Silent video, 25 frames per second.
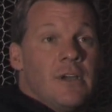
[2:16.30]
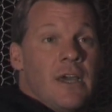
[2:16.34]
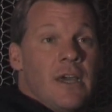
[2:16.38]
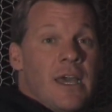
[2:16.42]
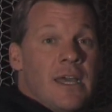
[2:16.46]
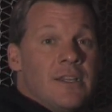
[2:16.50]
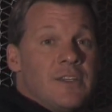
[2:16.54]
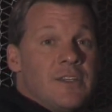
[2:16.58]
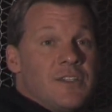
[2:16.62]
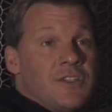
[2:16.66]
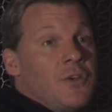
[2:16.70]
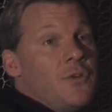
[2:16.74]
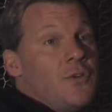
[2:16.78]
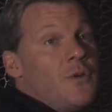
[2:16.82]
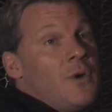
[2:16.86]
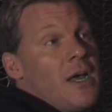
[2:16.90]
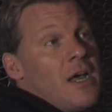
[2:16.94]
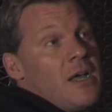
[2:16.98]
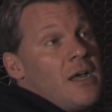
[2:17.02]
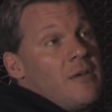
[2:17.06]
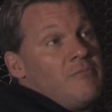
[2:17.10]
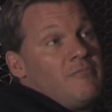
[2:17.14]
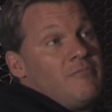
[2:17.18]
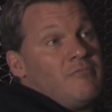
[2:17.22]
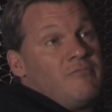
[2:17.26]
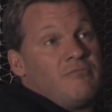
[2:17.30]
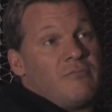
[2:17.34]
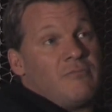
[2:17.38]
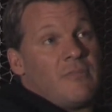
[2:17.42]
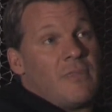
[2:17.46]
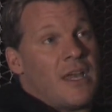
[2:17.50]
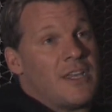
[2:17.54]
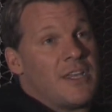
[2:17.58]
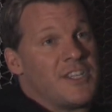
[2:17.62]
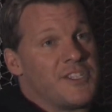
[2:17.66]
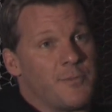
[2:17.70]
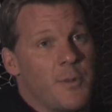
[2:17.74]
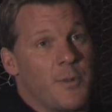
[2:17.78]
And so um,
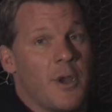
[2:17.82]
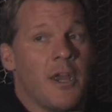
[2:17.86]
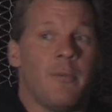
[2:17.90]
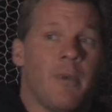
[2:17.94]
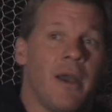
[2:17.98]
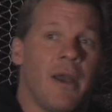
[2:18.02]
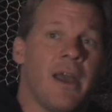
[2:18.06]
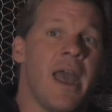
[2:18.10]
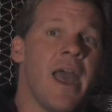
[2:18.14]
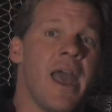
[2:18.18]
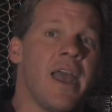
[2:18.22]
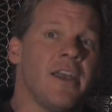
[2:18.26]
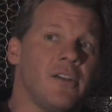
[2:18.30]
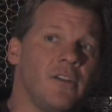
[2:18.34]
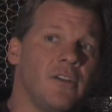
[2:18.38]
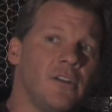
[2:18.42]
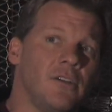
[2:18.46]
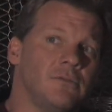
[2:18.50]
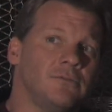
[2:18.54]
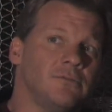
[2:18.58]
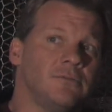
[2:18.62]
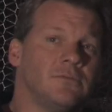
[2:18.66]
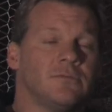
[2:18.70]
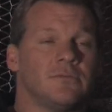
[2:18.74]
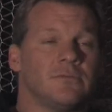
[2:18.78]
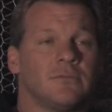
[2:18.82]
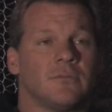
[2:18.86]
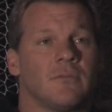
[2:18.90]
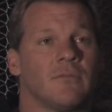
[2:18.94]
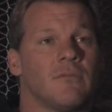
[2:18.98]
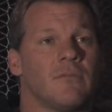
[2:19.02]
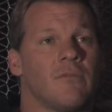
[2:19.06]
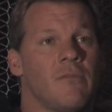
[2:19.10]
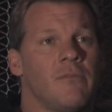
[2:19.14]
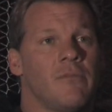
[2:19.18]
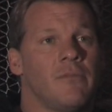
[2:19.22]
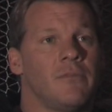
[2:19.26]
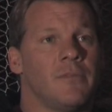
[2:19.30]
I sprained my ankle,
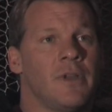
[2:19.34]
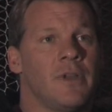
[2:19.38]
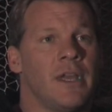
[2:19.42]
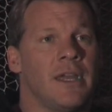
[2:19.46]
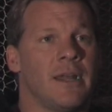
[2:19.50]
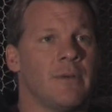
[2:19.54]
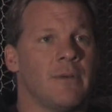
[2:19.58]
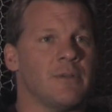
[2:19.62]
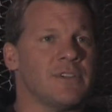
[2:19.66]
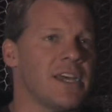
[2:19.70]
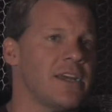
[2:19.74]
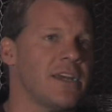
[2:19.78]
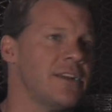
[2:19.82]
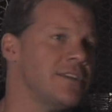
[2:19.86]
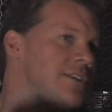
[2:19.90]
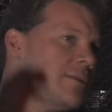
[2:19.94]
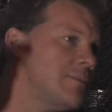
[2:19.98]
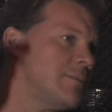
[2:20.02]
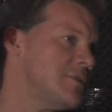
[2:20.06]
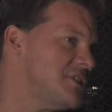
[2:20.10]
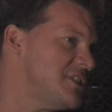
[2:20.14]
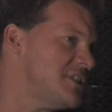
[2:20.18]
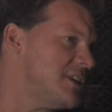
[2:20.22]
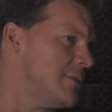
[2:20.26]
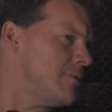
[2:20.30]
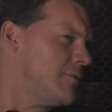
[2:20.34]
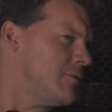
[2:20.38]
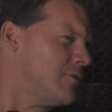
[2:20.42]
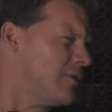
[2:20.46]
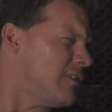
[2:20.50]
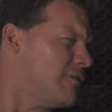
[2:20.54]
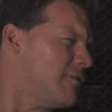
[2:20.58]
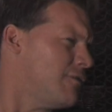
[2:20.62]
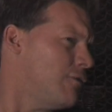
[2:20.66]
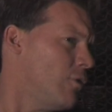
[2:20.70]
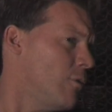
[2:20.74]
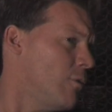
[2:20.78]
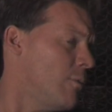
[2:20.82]
and I was out of WCW for
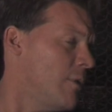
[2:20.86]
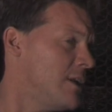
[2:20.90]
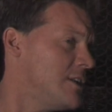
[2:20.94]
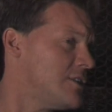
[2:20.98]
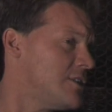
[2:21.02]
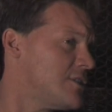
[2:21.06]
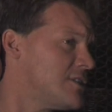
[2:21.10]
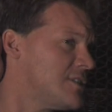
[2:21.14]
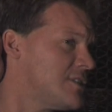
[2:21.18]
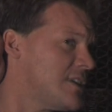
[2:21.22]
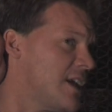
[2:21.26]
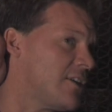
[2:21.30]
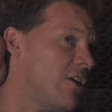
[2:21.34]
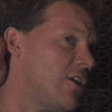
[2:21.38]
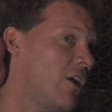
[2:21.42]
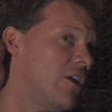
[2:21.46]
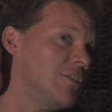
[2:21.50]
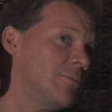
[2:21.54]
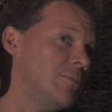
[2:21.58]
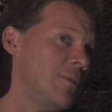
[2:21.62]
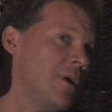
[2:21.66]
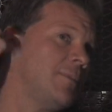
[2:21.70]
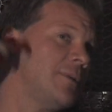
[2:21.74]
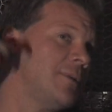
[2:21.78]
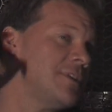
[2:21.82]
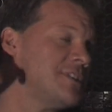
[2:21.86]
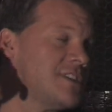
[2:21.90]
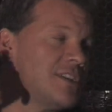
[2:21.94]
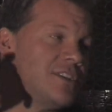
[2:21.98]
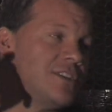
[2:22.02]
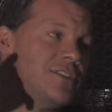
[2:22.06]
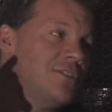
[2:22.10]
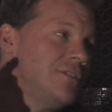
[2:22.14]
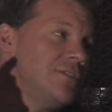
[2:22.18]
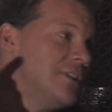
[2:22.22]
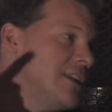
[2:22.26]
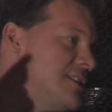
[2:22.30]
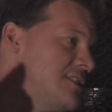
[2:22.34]
like four months. So I called him up and I said,
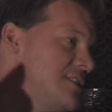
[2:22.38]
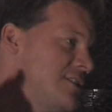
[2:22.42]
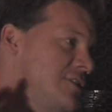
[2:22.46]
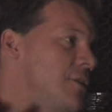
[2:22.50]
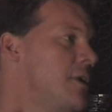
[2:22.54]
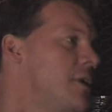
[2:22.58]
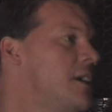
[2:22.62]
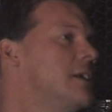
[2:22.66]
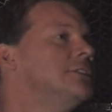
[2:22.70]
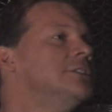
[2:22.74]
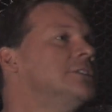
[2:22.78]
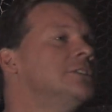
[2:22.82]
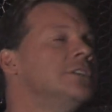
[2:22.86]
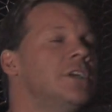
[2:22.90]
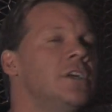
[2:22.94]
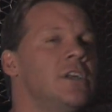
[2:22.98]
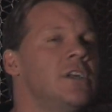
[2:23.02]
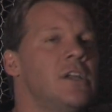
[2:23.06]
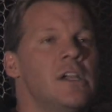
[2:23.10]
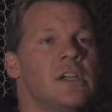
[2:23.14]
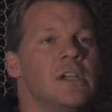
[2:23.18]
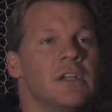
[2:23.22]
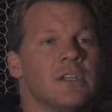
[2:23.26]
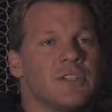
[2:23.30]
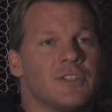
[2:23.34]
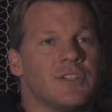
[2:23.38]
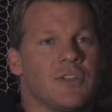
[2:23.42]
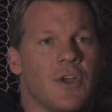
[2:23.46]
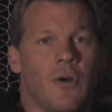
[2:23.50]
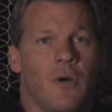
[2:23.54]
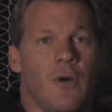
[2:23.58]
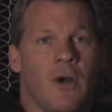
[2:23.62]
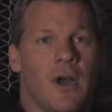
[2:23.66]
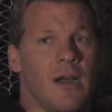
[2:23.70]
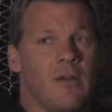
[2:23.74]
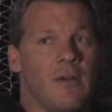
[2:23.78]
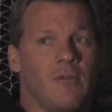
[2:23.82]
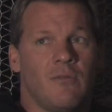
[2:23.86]
"Dude, let's do it."
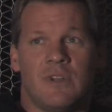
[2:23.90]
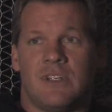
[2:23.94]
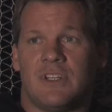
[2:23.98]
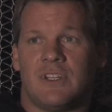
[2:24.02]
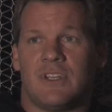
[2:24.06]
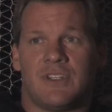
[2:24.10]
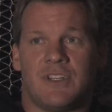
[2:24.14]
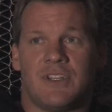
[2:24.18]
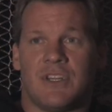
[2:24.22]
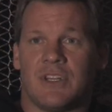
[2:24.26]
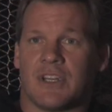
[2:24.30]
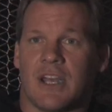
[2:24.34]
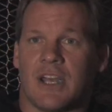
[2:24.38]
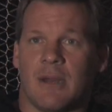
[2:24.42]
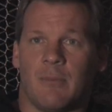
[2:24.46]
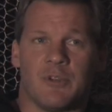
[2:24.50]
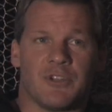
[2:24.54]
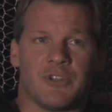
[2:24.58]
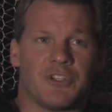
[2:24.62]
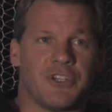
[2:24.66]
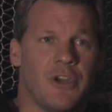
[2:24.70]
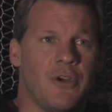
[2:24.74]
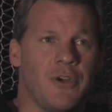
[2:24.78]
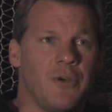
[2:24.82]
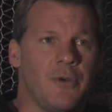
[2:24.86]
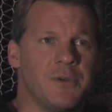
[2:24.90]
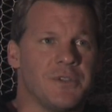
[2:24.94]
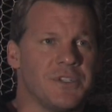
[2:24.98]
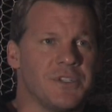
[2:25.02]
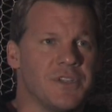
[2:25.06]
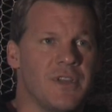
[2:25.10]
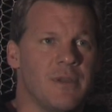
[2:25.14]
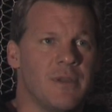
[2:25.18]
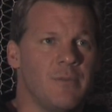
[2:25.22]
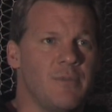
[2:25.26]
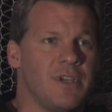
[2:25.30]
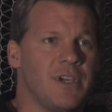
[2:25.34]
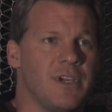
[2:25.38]
So uh, we just did a couple shows,
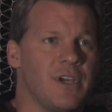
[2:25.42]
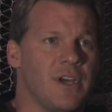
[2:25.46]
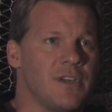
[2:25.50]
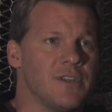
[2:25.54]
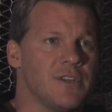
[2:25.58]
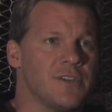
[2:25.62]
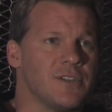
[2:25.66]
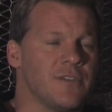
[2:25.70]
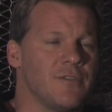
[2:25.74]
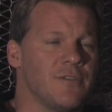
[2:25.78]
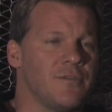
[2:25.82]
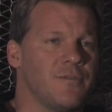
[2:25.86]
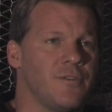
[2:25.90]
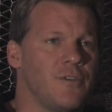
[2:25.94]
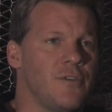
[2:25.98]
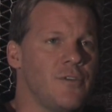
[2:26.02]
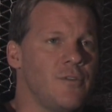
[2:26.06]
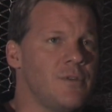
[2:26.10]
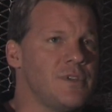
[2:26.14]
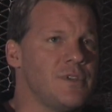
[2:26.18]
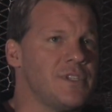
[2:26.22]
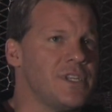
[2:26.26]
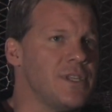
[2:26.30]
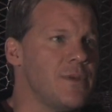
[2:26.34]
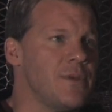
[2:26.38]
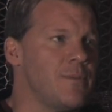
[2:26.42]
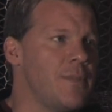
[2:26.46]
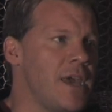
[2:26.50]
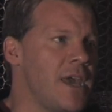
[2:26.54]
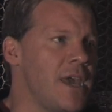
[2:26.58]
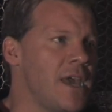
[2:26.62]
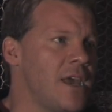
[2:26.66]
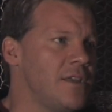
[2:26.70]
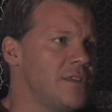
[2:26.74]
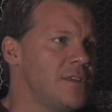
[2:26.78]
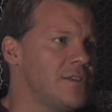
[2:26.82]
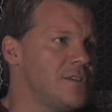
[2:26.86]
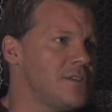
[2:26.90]
and then because of who was in the
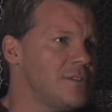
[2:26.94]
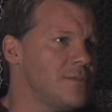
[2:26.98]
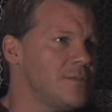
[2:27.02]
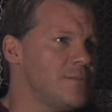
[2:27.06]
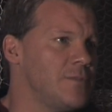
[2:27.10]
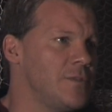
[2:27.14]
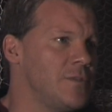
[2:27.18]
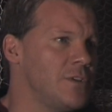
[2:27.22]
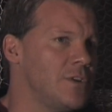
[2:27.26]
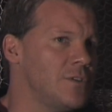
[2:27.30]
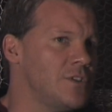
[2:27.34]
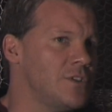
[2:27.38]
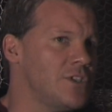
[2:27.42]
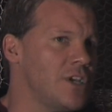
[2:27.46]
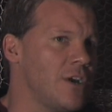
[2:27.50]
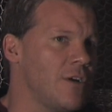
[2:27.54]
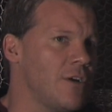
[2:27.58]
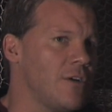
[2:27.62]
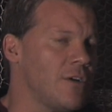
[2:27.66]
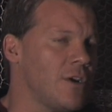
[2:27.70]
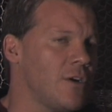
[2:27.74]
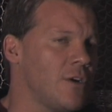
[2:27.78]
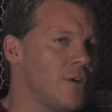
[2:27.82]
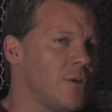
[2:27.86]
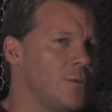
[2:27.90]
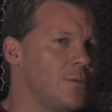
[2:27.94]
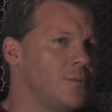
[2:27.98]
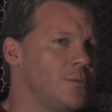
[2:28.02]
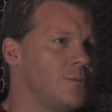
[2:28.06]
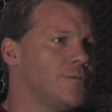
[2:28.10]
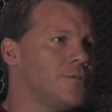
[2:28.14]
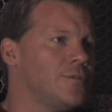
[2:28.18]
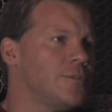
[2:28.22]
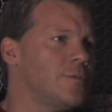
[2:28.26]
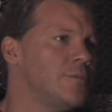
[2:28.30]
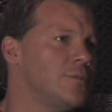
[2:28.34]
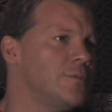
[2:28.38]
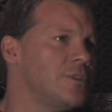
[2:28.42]
band, you know, Jericho
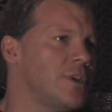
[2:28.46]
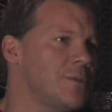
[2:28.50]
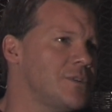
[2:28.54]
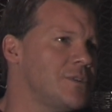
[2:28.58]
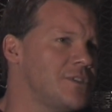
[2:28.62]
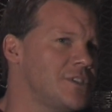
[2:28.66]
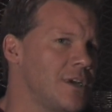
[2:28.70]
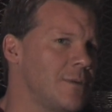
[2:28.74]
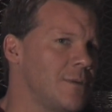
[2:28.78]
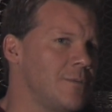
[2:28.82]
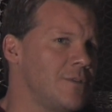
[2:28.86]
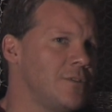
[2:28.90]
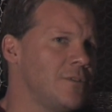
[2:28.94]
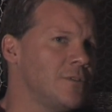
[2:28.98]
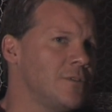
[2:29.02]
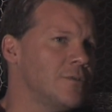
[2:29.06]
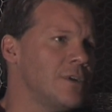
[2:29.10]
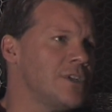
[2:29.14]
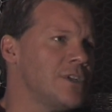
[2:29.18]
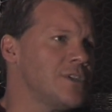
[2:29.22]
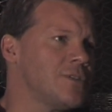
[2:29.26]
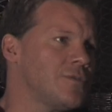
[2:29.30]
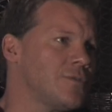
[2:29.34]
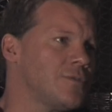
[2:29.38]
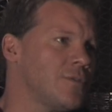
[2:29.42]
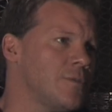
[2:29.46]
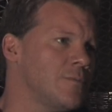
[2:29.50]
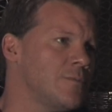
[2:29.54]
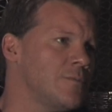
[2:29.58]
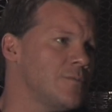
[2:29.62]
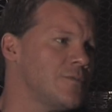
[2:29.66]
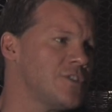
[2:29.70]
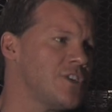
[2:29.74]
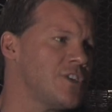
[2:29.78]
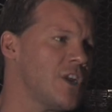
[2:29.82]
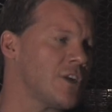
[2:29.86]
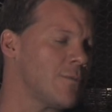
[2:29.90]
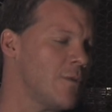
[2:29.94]
from WCW and Rich from
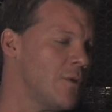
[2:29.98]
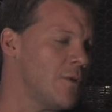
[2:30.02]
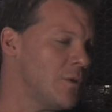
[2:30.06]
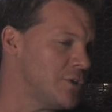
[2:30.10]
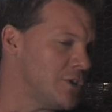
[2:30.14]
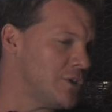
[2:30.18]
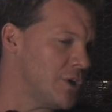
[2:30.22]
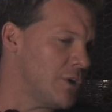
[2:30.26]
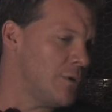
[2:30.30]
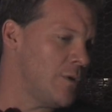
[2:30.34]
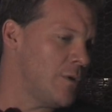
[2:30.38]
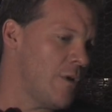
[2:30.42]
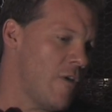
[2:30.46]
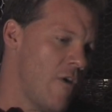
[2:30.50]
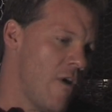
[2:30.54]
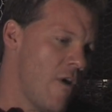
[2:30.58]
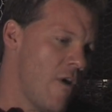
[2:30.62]
Stuck Mojo,